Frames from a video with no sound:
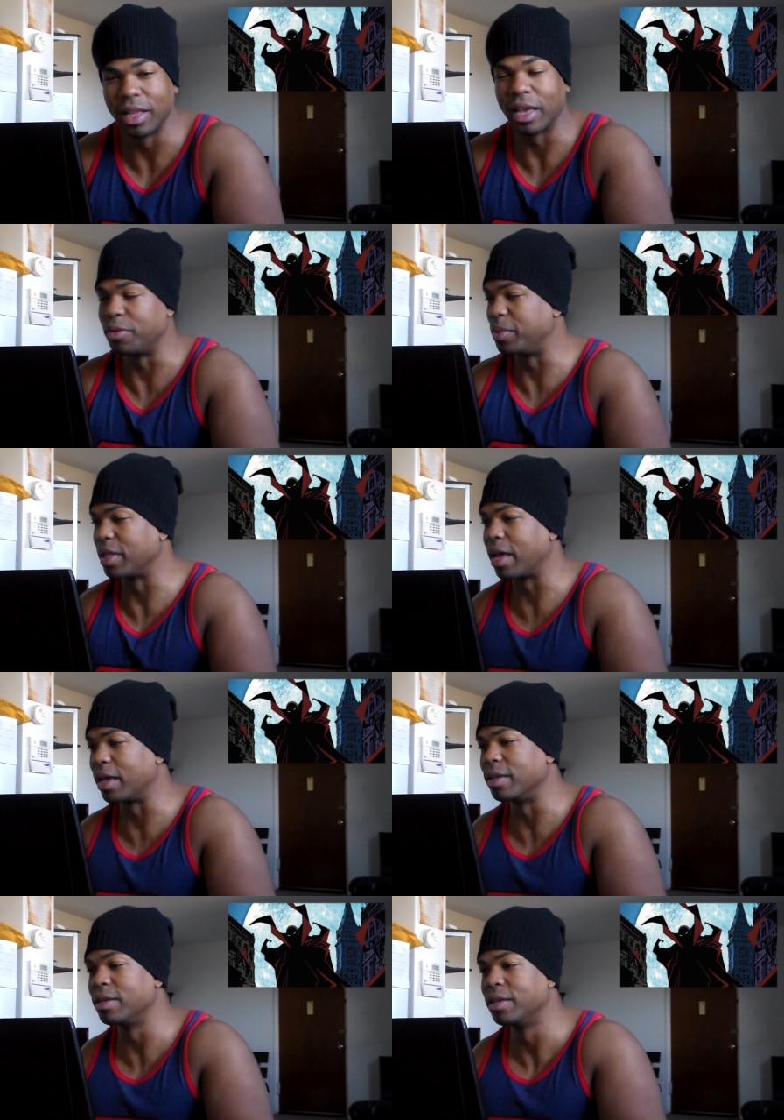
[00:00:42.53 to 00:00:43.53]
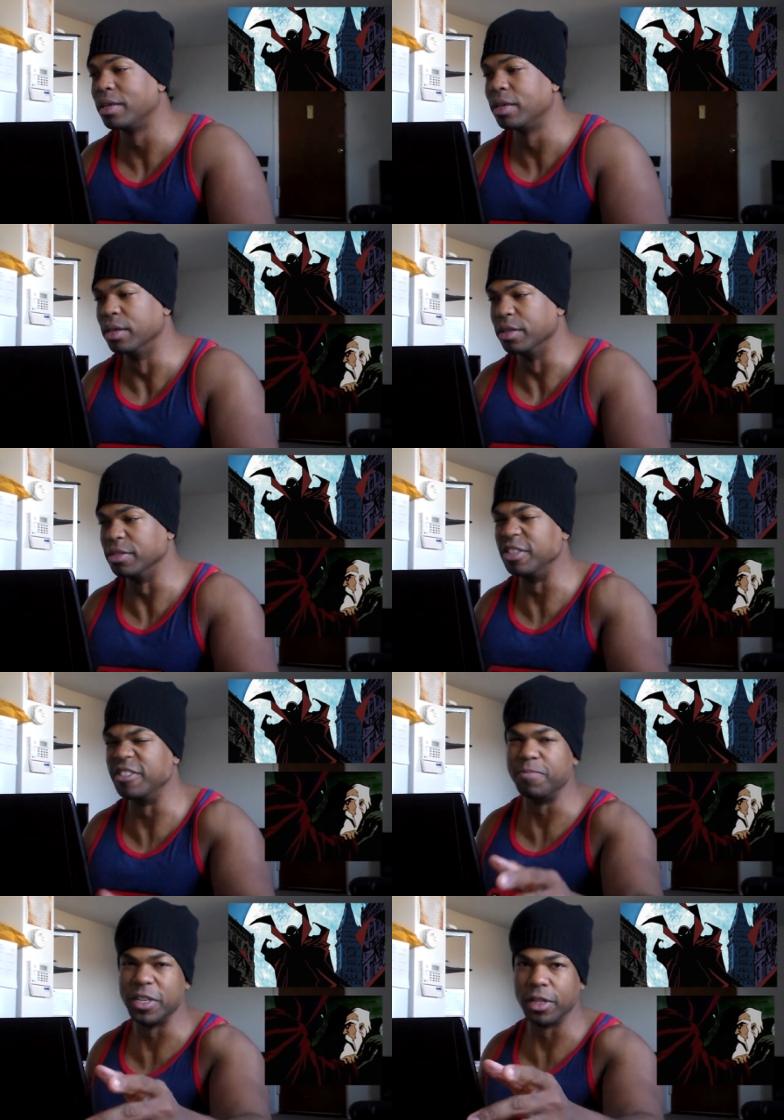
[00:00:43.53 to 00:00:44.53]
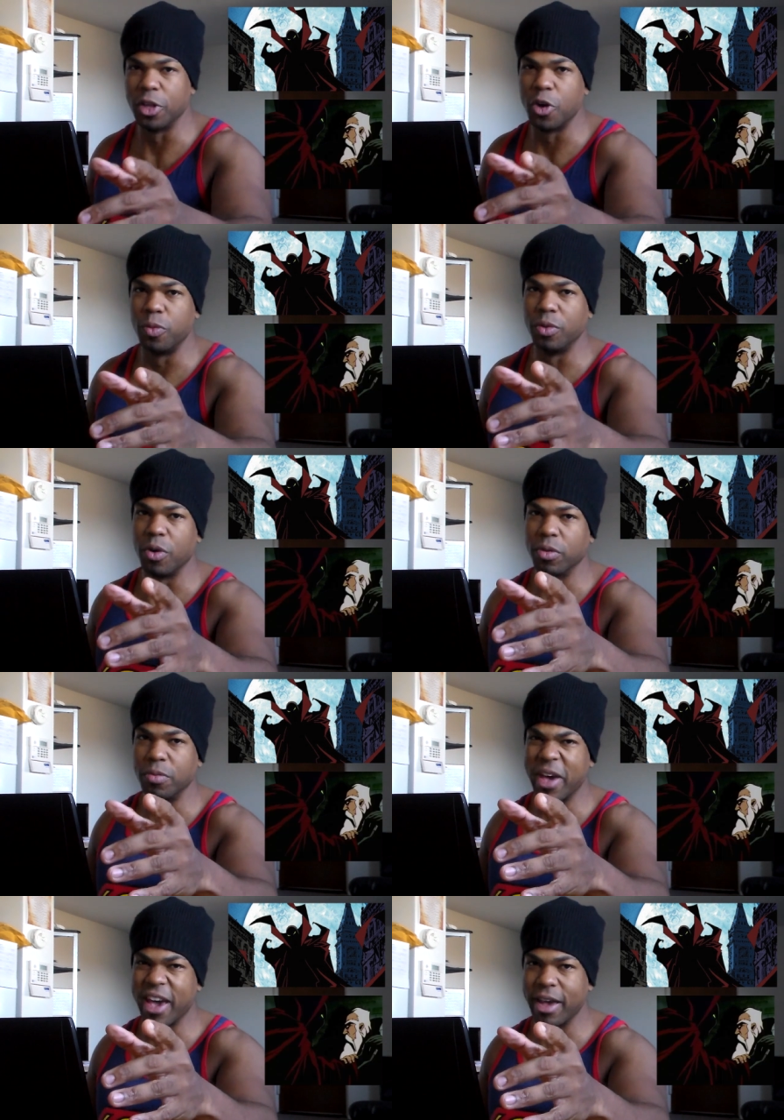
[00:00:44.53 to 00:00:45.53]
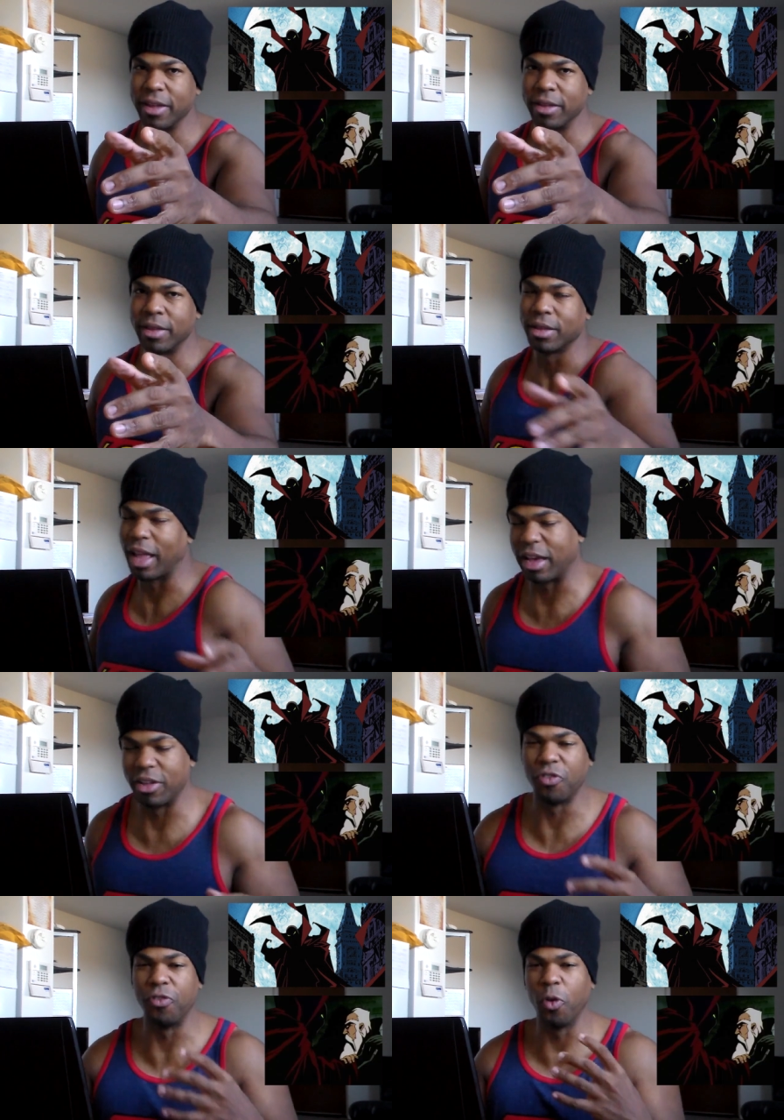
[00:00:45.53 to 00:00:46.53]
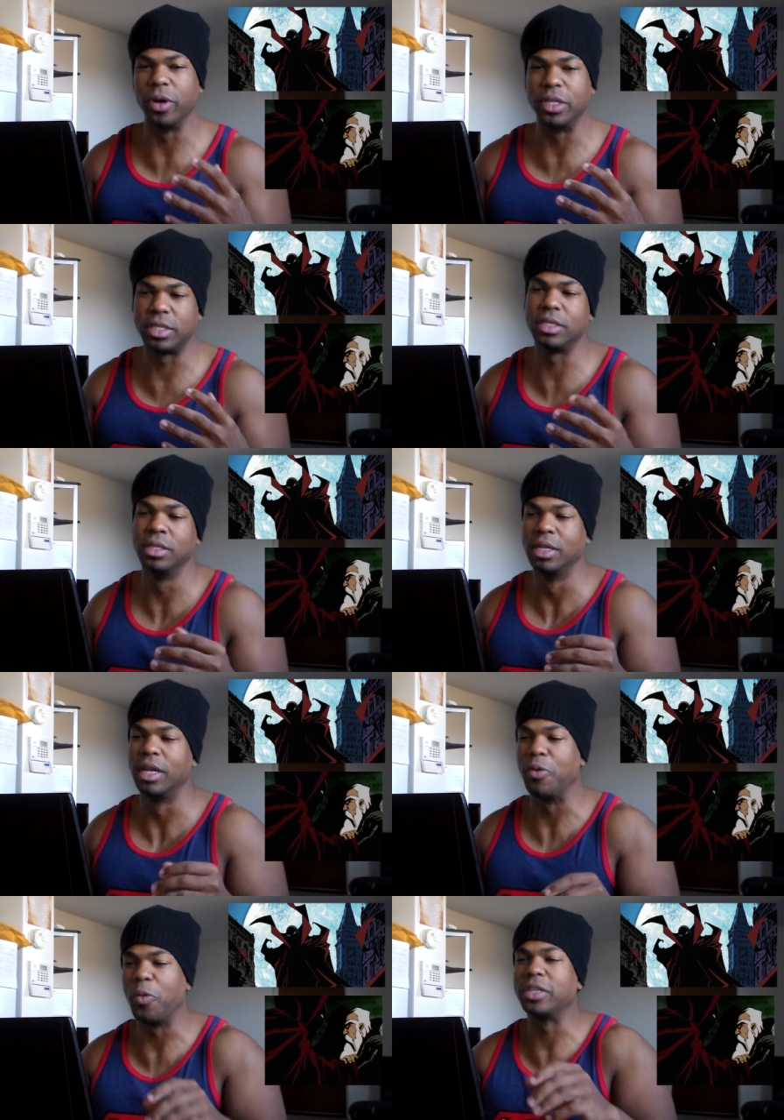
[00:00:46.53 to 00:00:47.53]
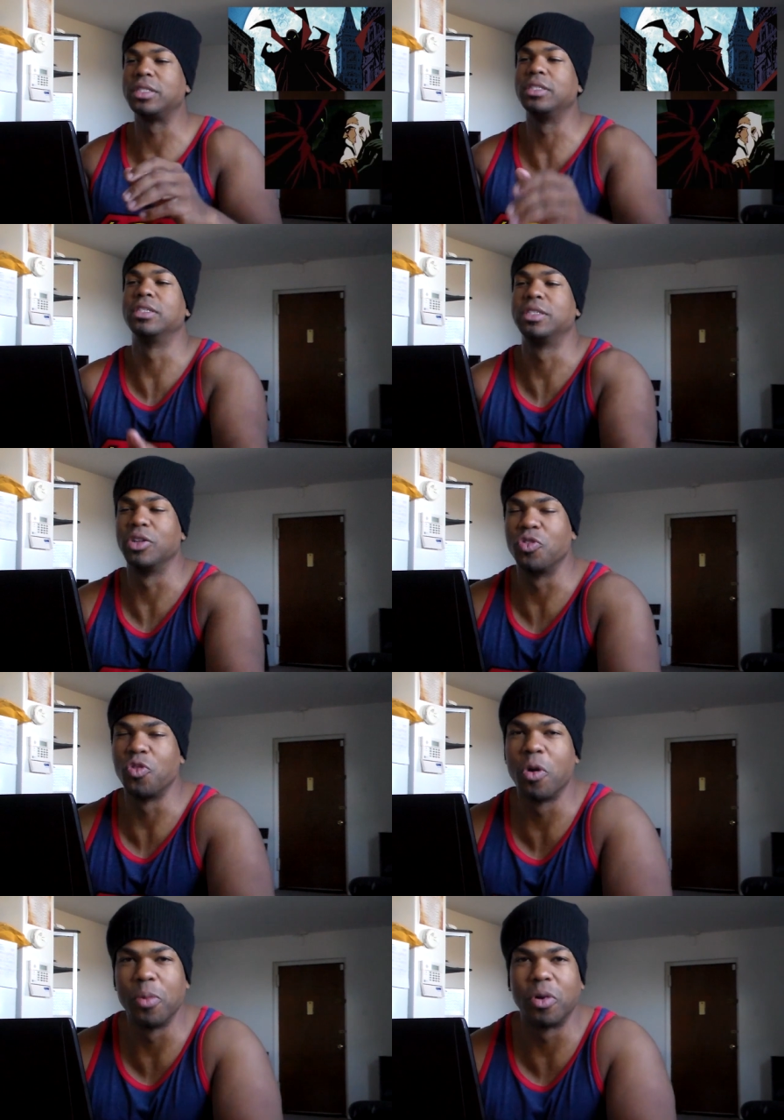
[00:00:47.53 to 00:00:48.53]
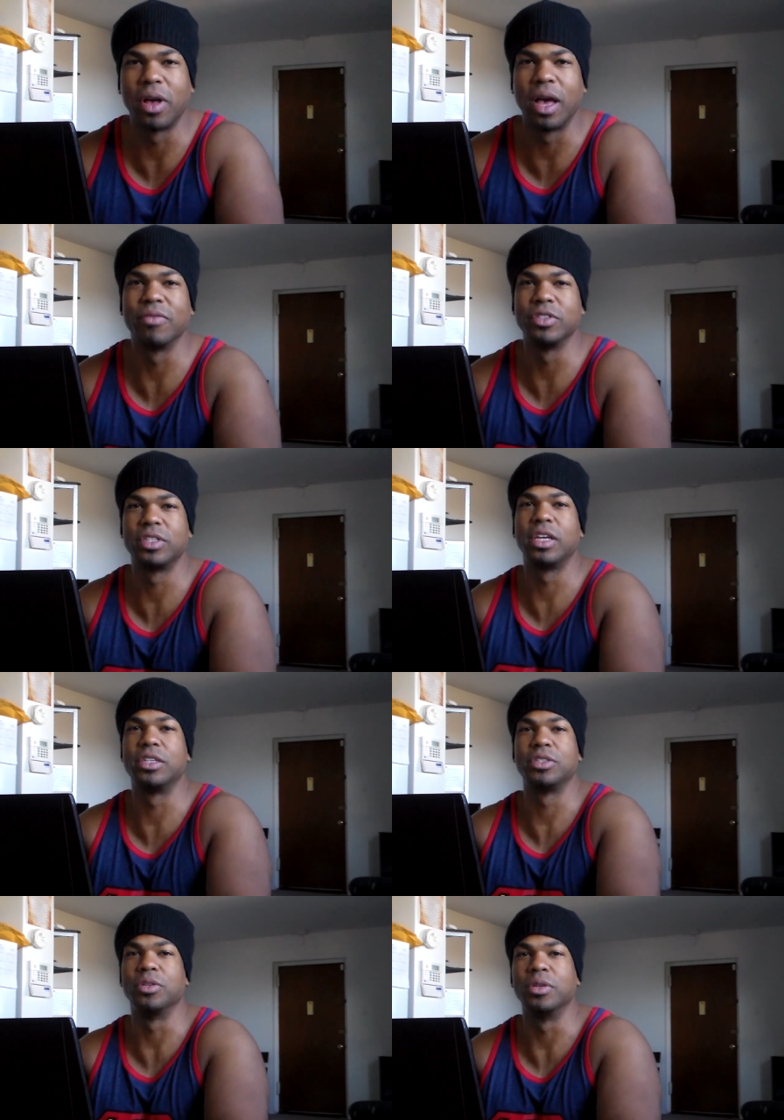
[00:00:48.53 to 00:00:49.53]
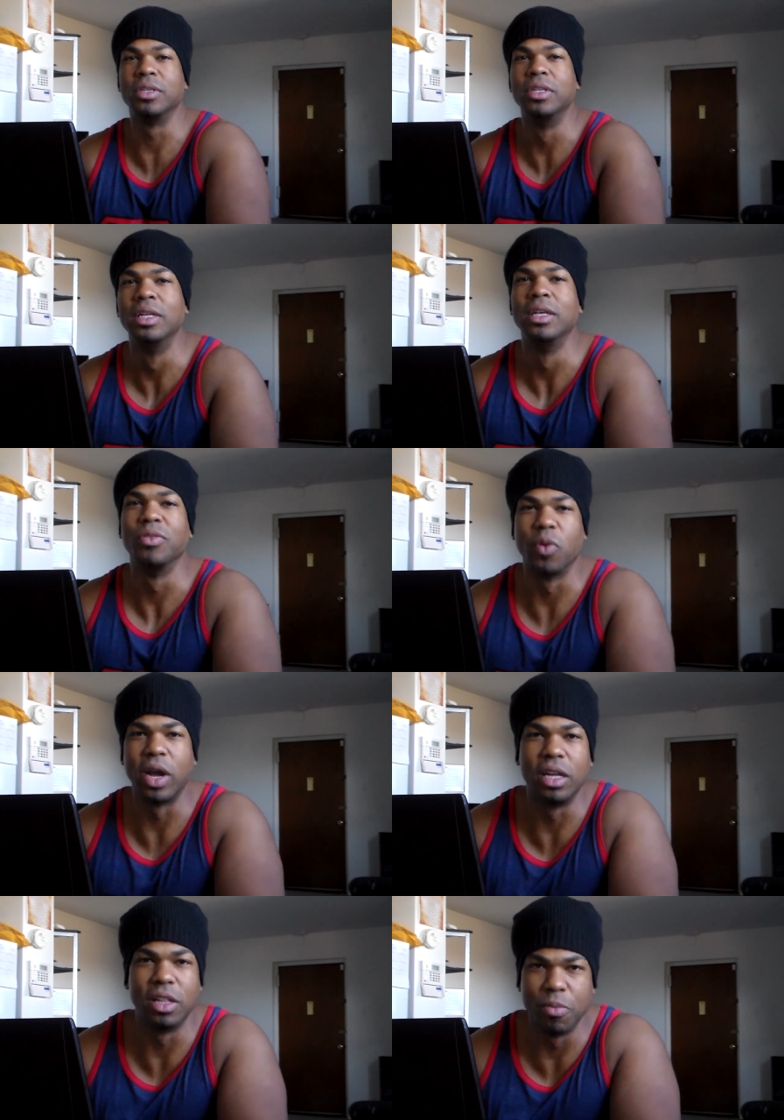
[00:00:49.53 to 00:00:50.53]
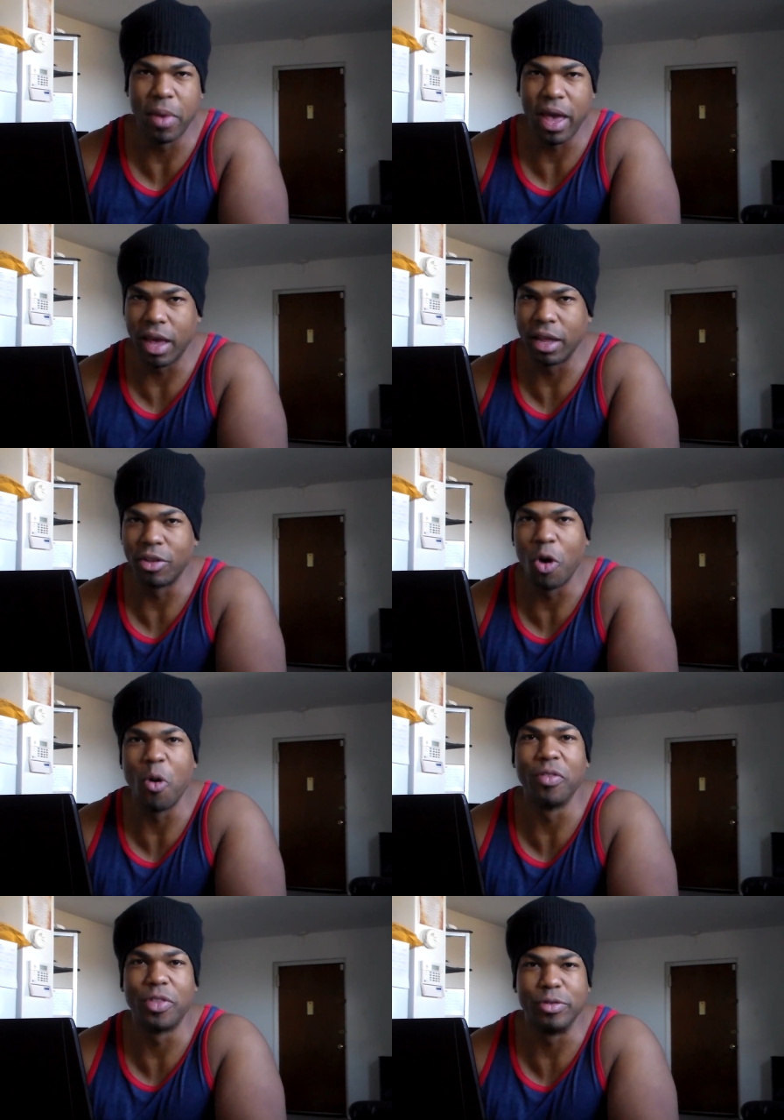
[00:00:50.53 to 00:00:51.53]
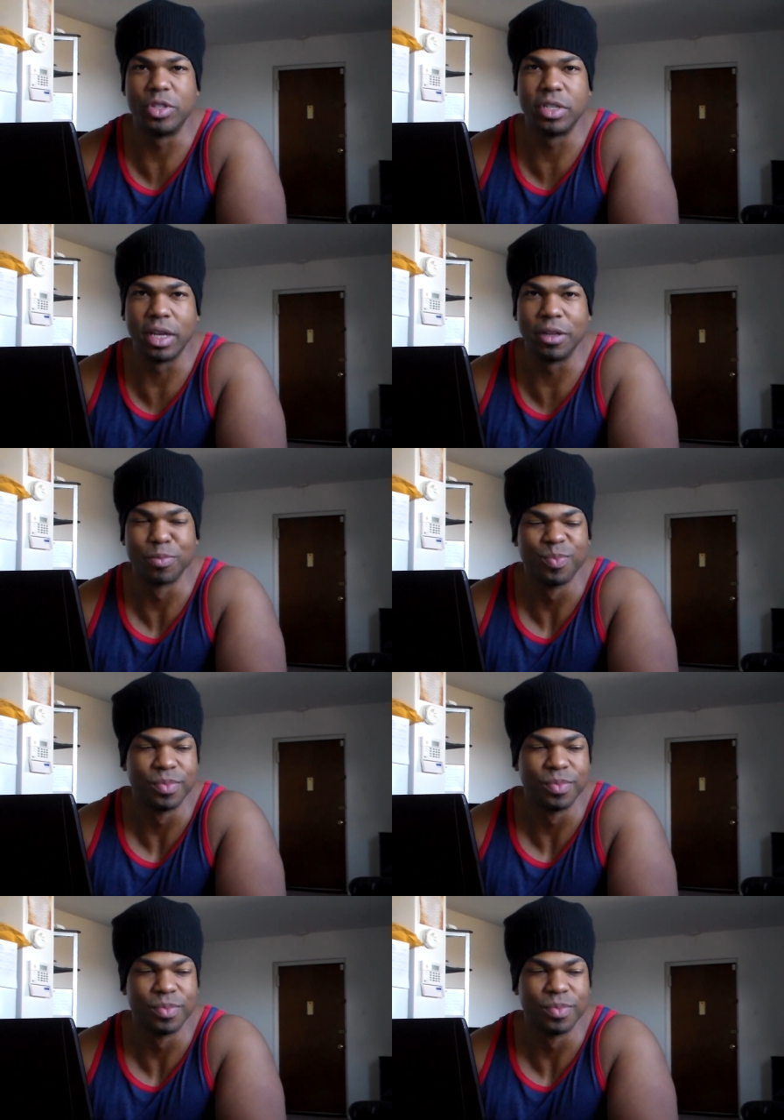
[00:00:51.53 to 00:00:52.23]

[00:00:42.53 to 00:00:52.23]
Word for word: Like, he'd be like, Leave me alone, old man. Like, his voice, it wasn't just a normal conversational, regular man going through shit.